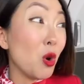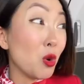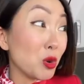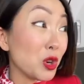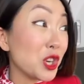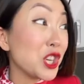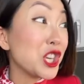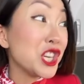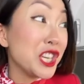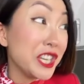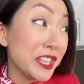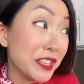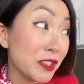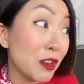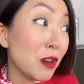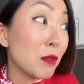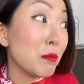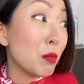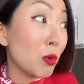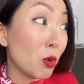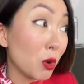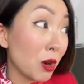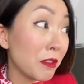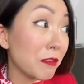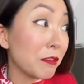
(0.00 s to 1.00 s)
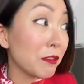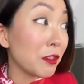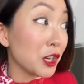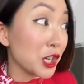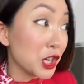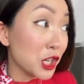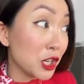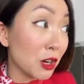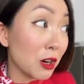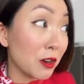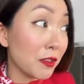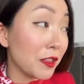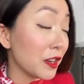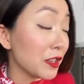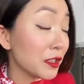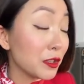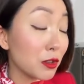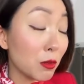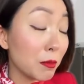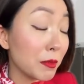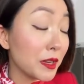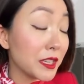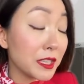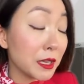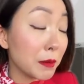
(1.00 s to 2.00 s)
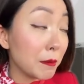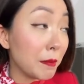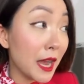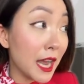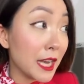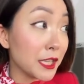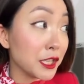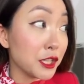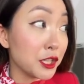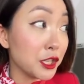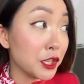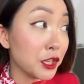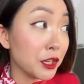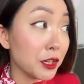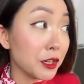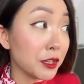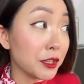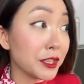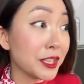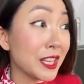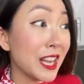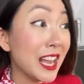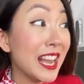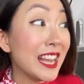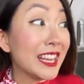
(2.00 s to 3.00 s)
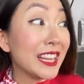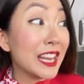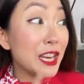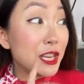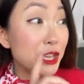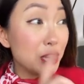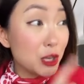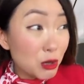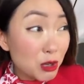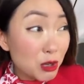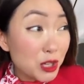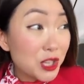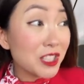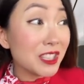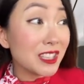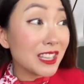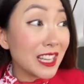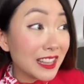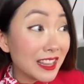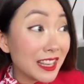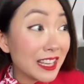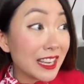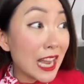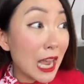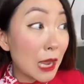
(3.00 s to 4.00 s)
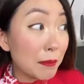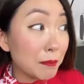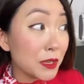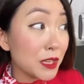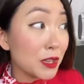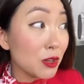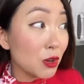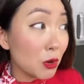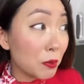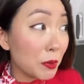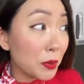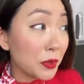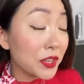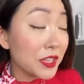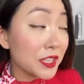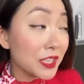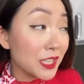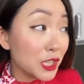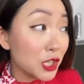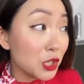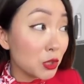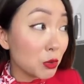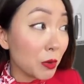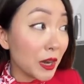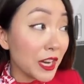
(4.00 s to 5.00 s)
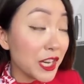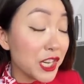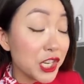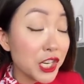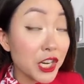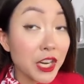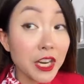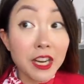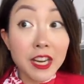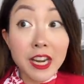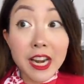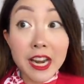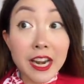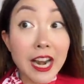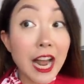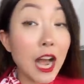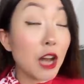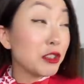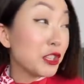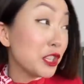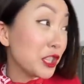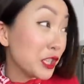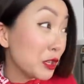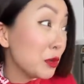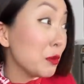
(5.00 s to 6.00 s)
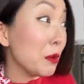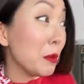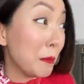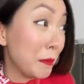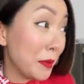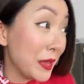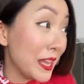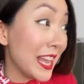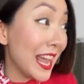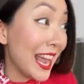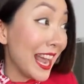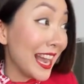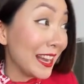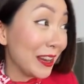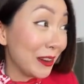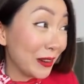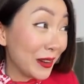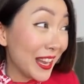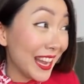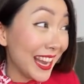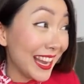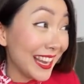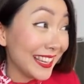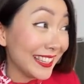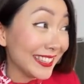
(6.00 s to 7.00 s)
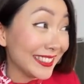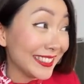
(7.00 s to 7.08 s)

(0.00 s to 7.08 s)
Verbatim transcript: Oh, she's on board for sure. There's no missing passengers. Can you just let the captain know about the situation and I'll just do a PA, okay?